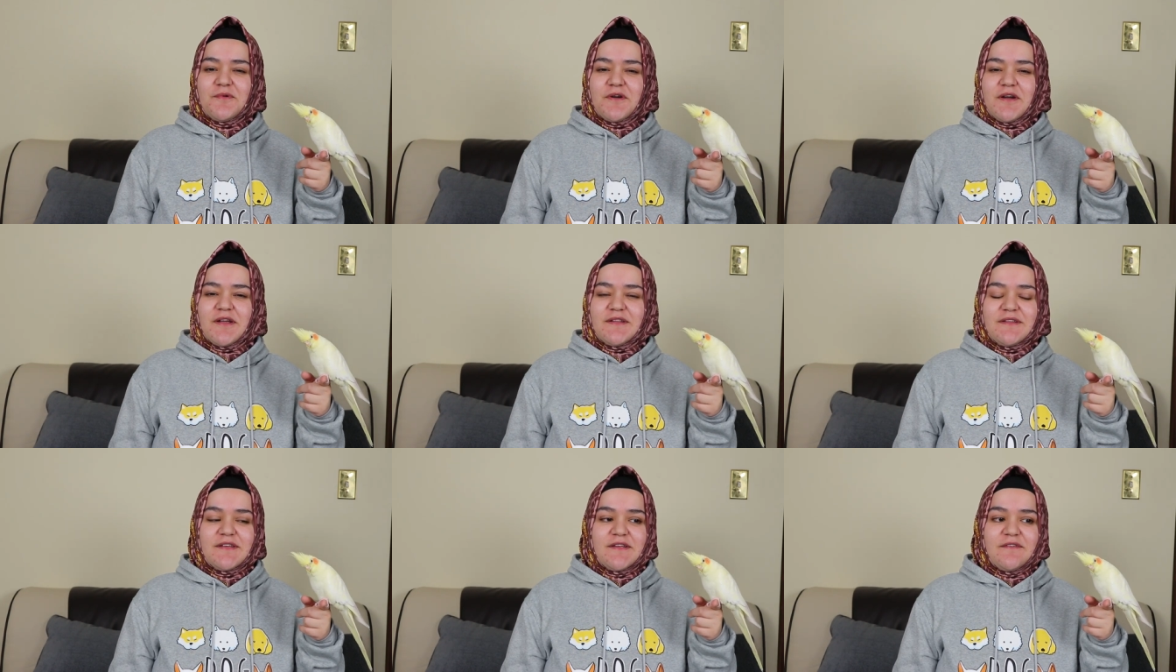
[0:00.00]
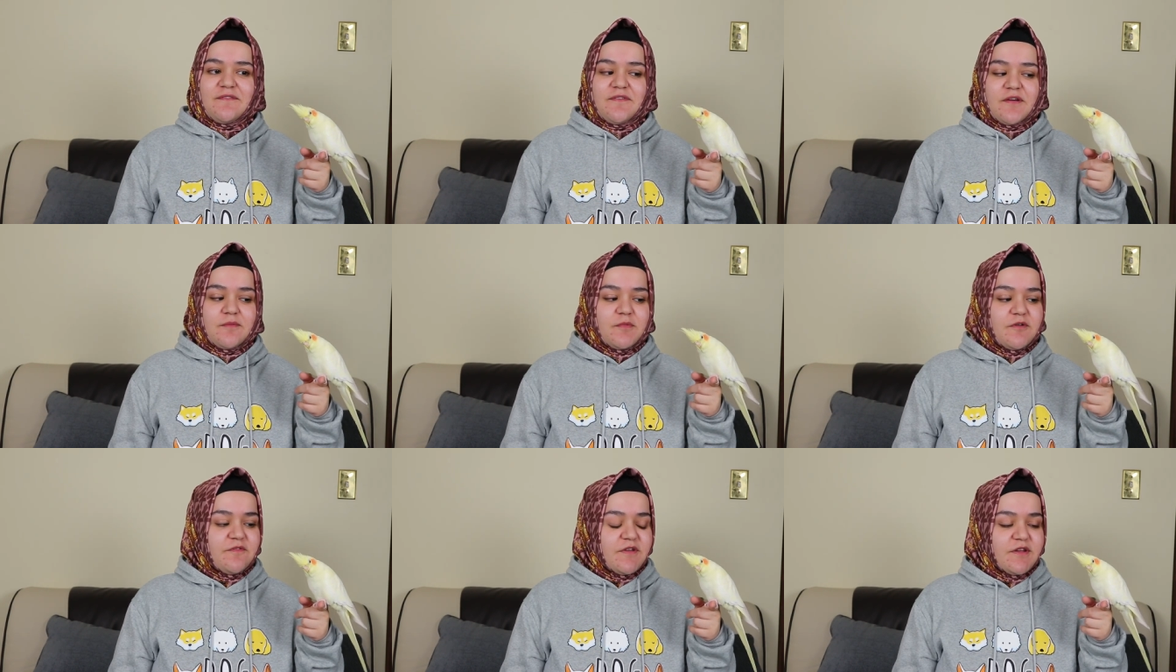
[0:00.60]
where I did
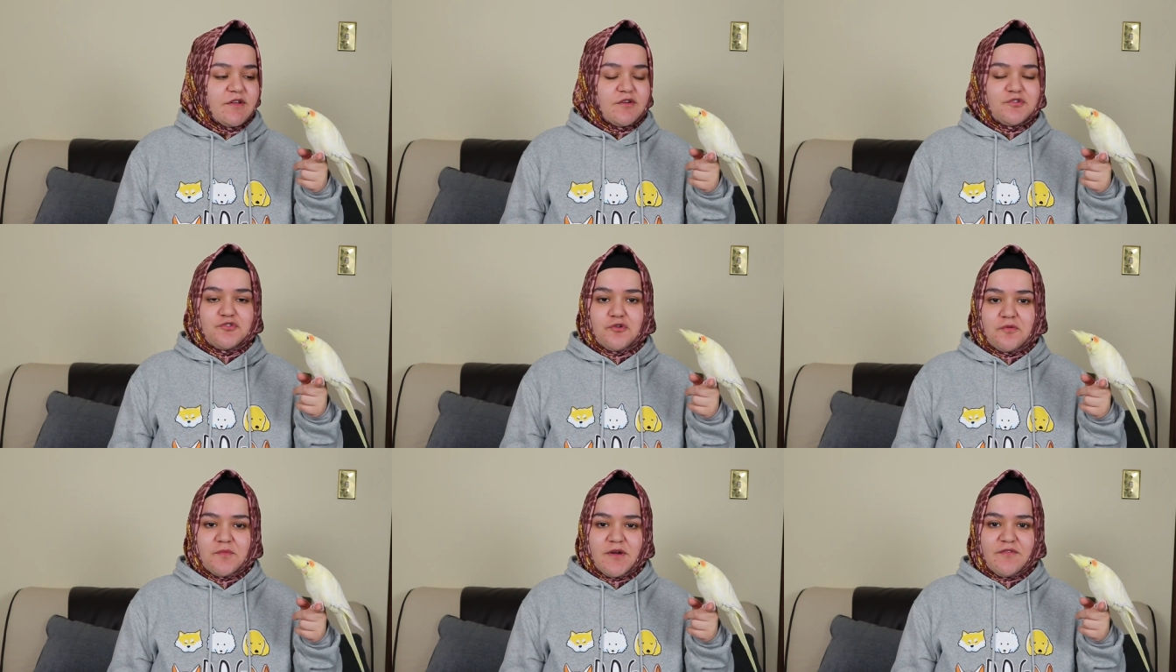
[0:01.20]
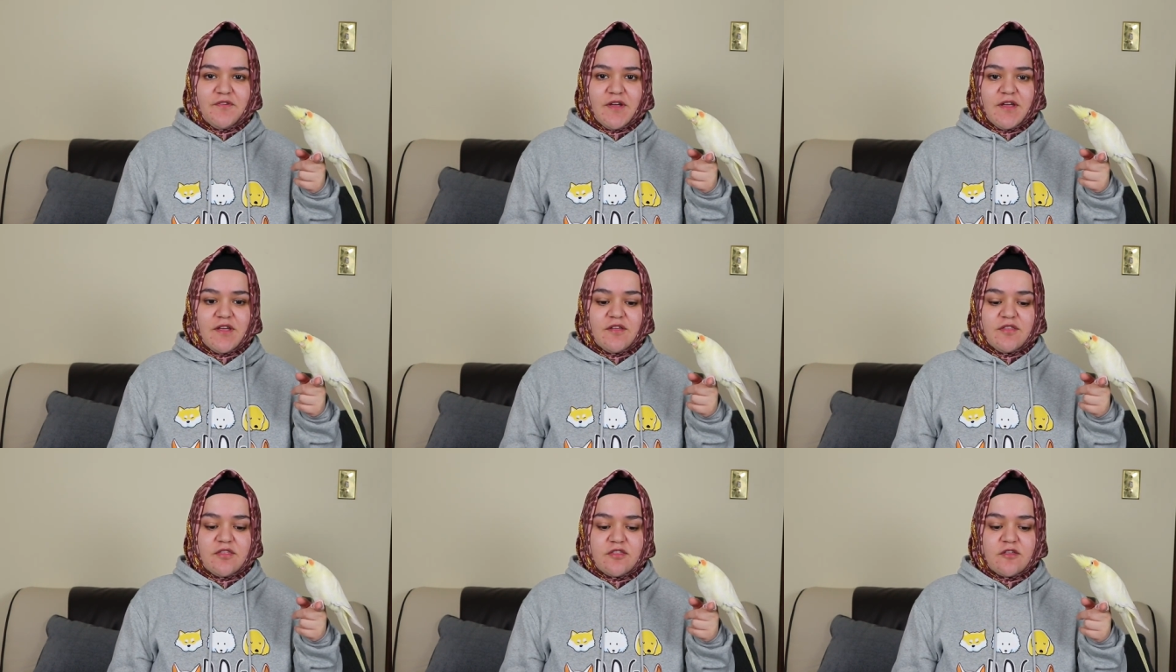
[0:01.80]
film a video show my
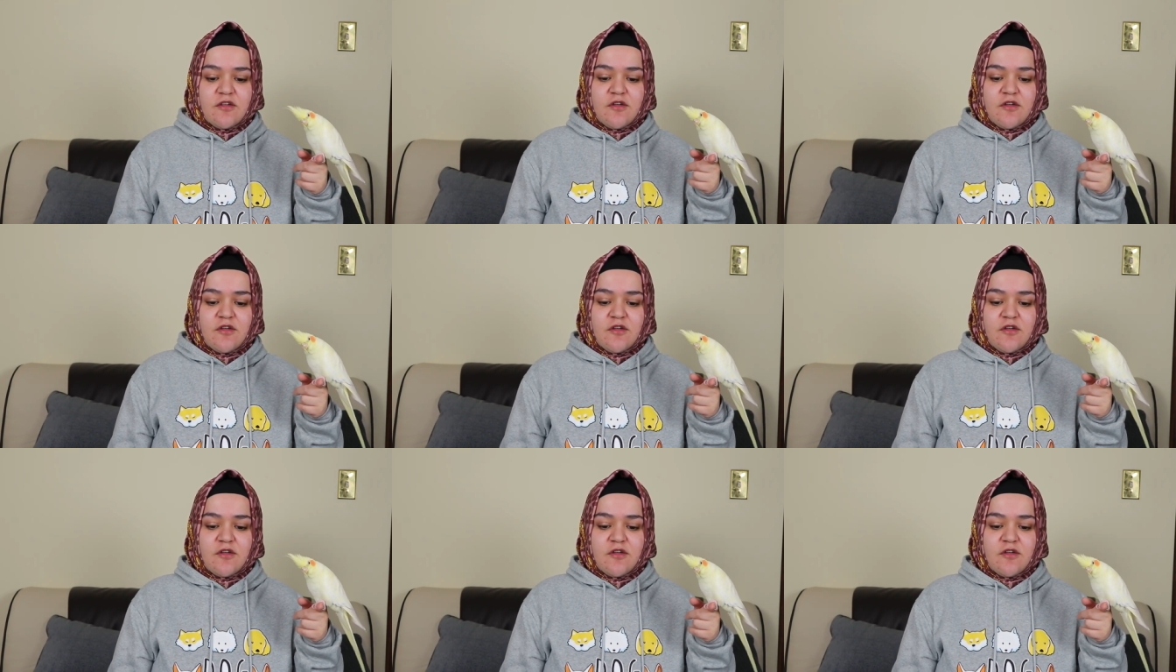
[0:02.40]
face